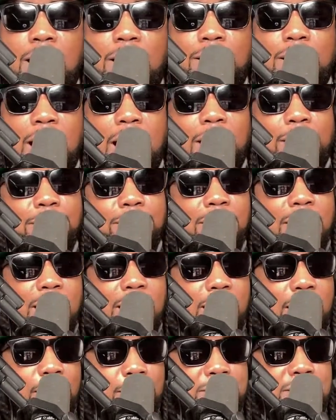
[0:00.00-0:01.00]
I'm like,
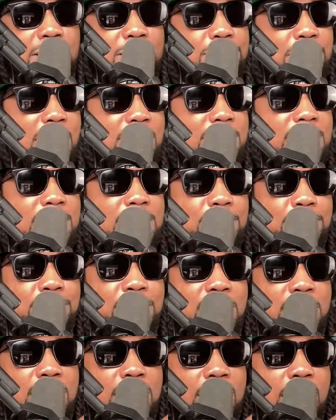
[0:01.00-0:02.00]
man, I'm just about to hit the button.